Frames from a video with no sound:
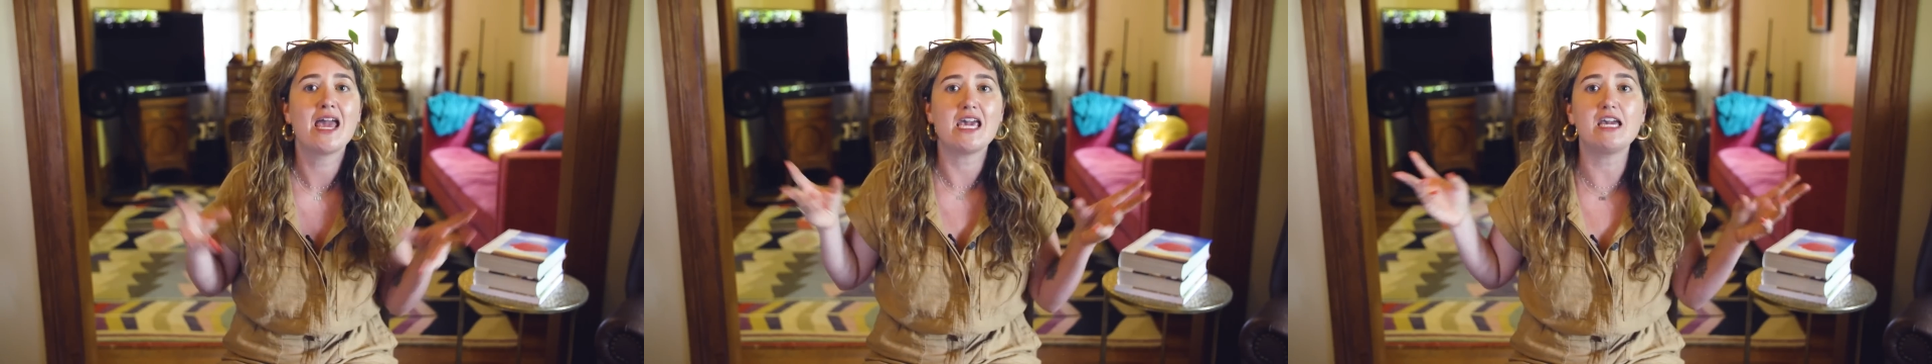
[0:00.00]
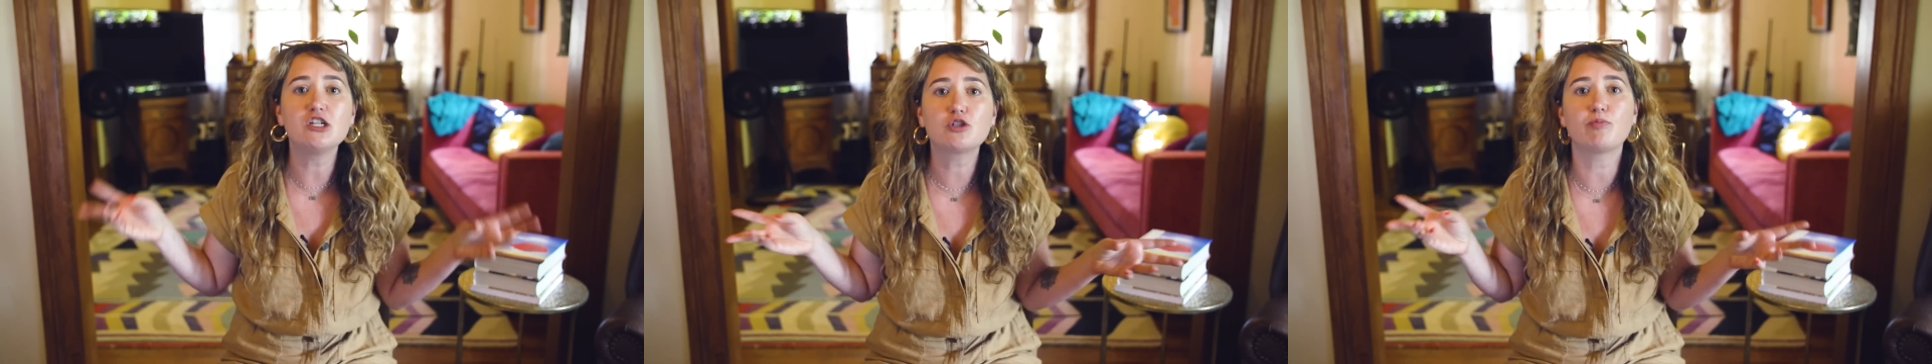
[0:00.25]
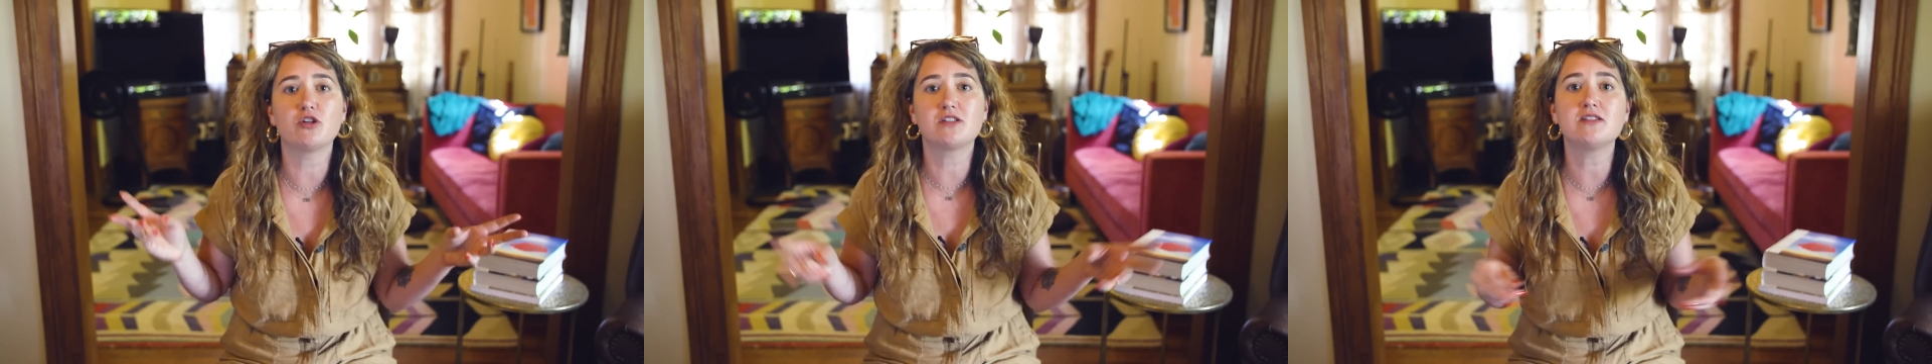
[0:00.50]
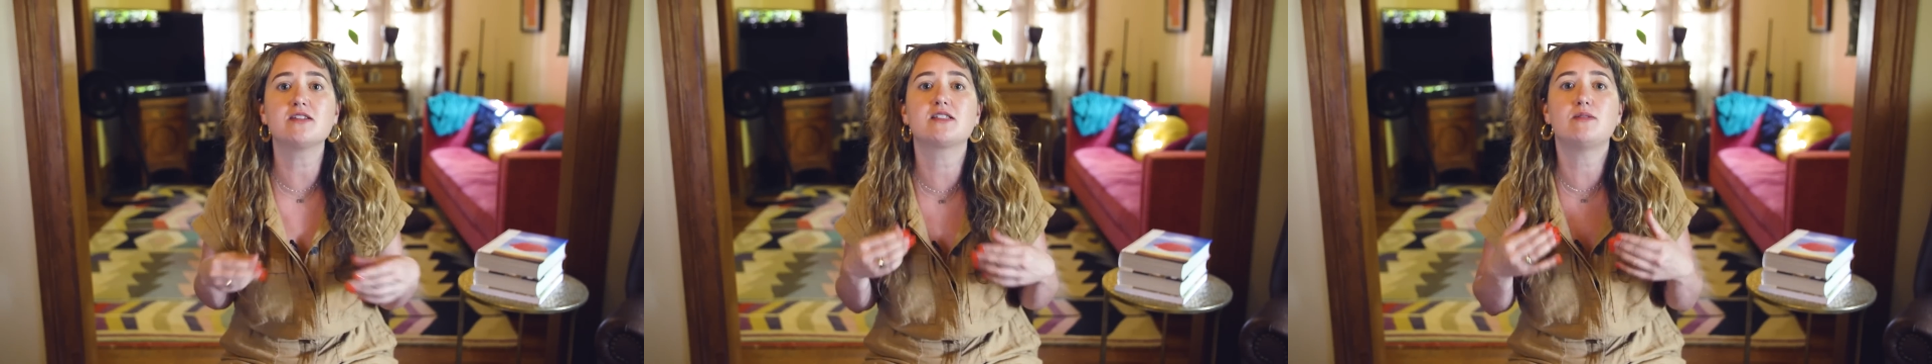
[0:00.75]
each
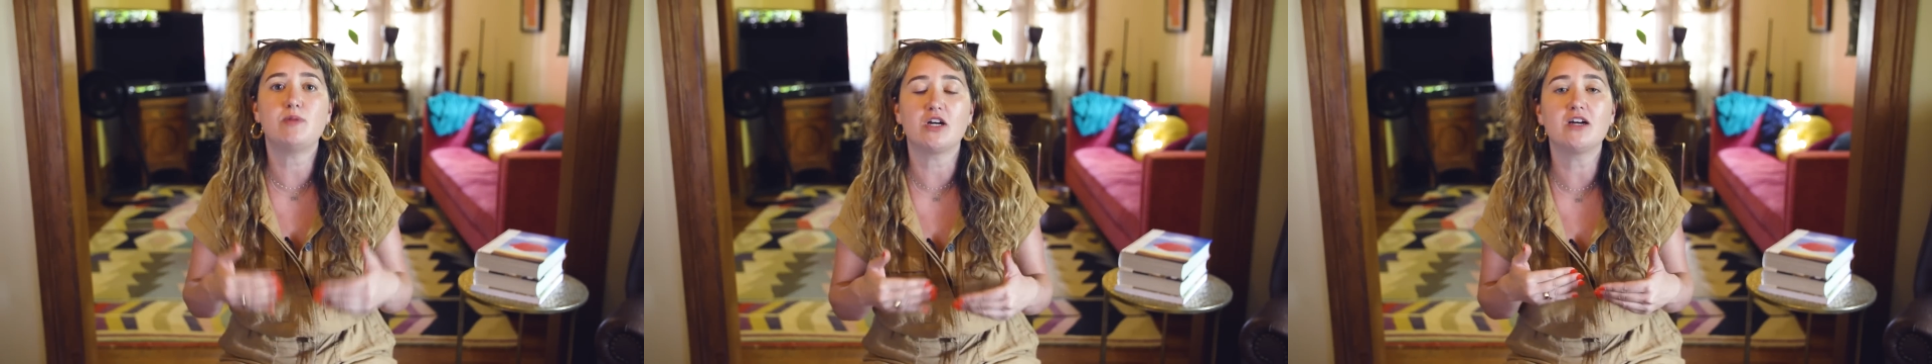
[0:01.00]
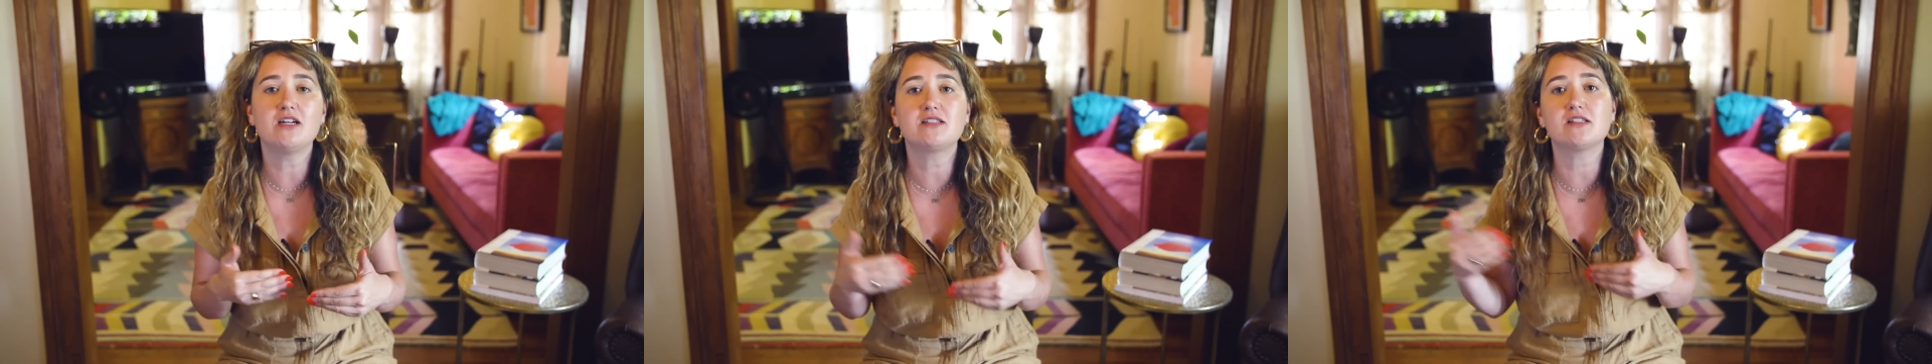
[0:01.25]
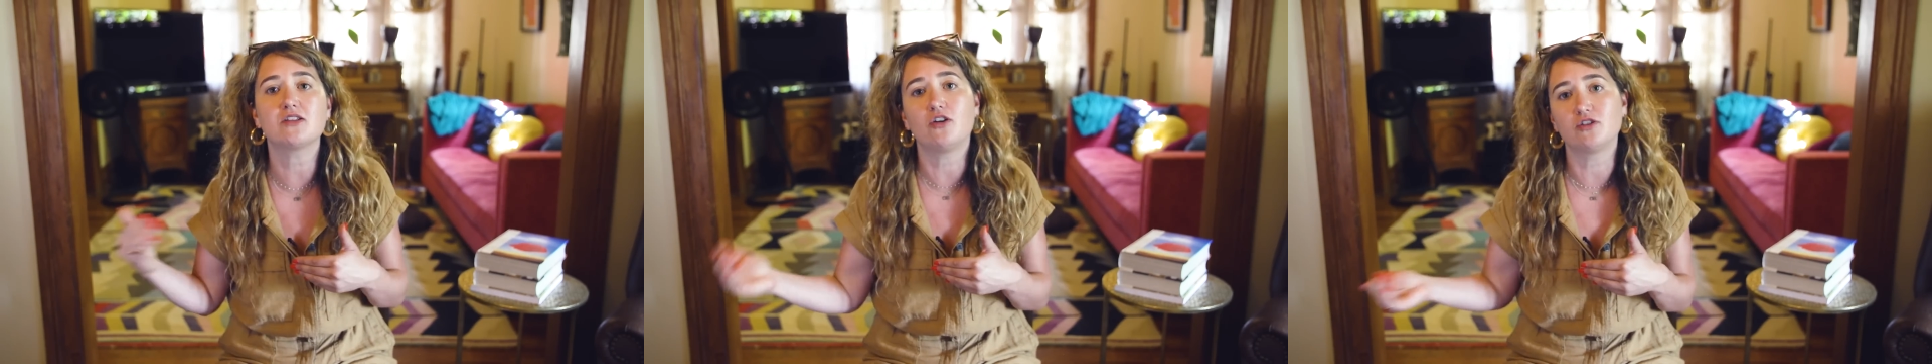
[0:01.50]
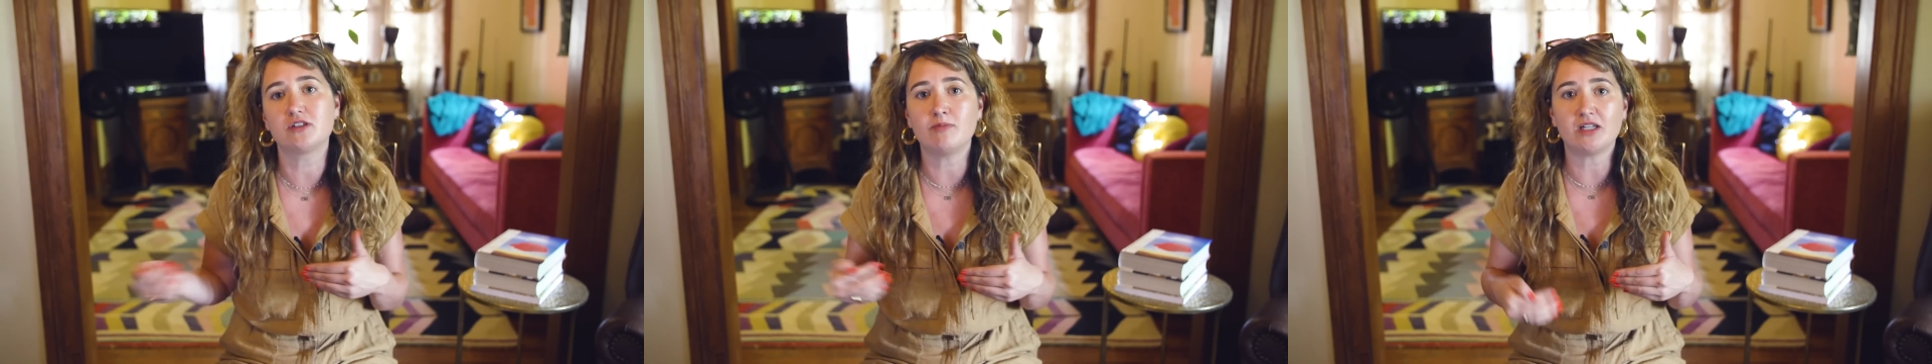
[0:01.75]
person's experience is
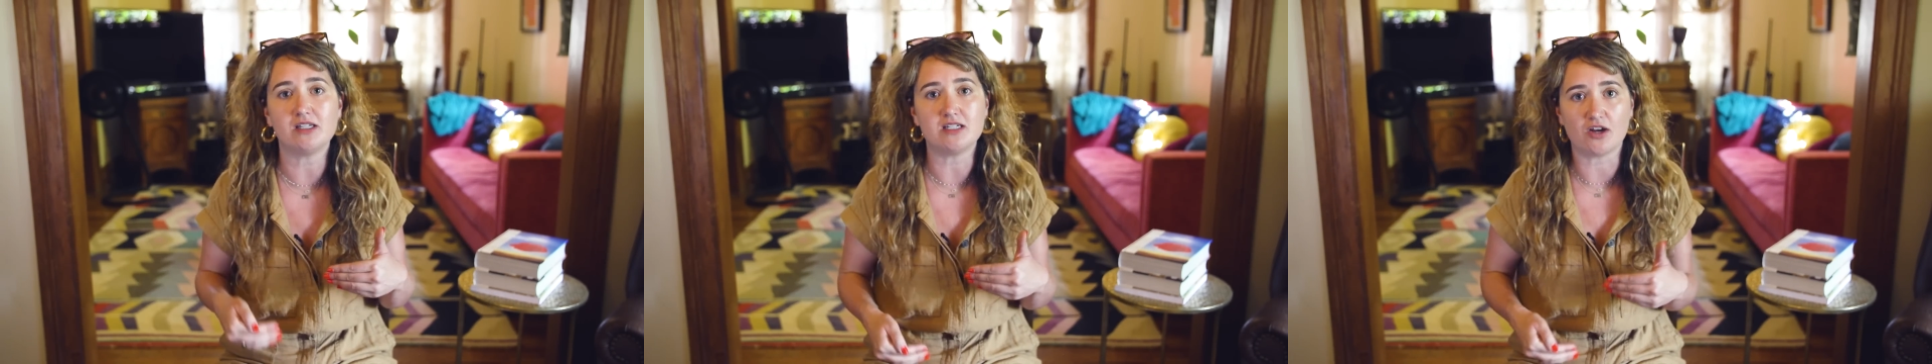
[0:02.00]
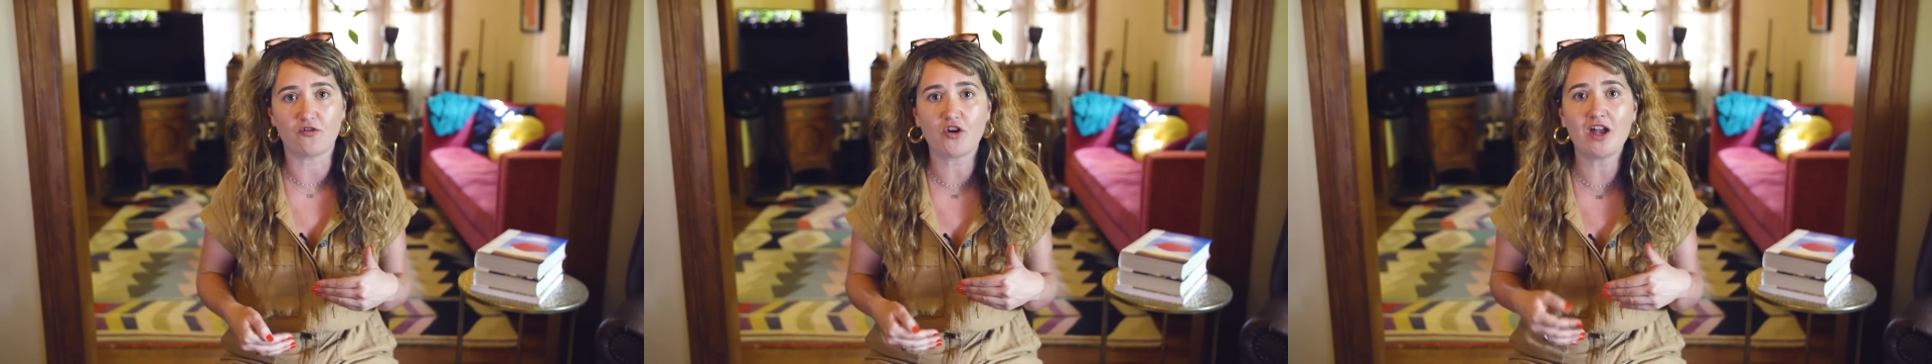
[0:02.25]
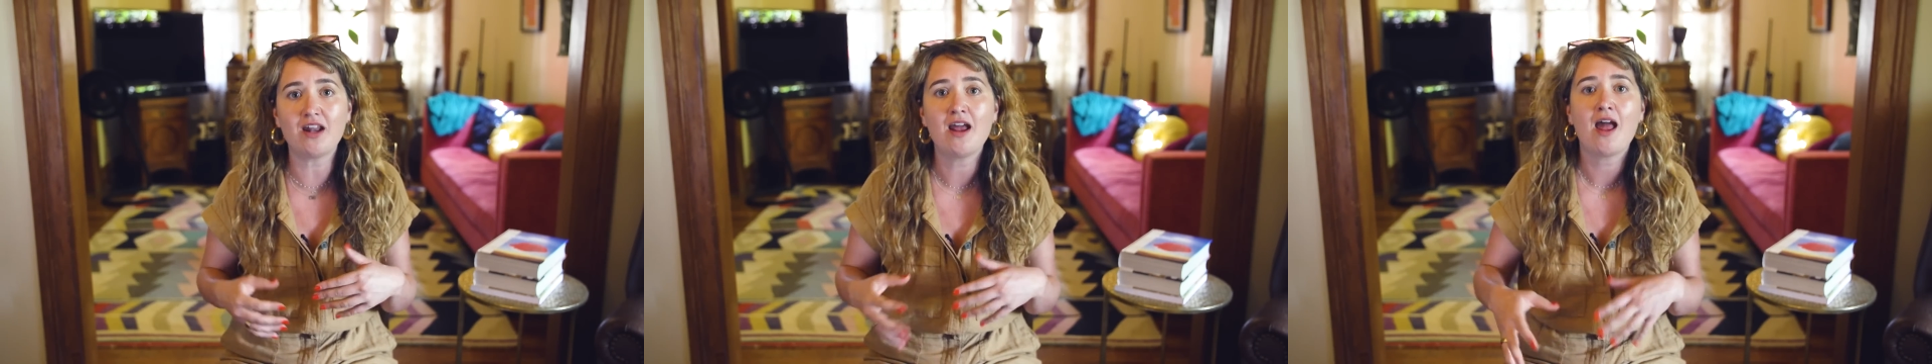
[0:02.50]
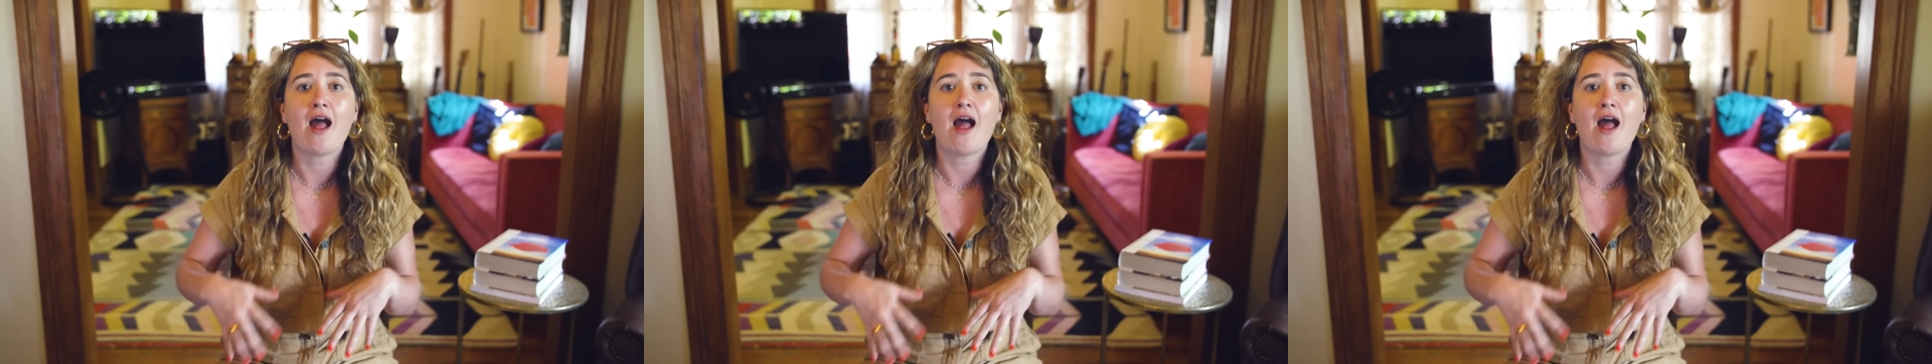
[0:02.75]
ultimately different,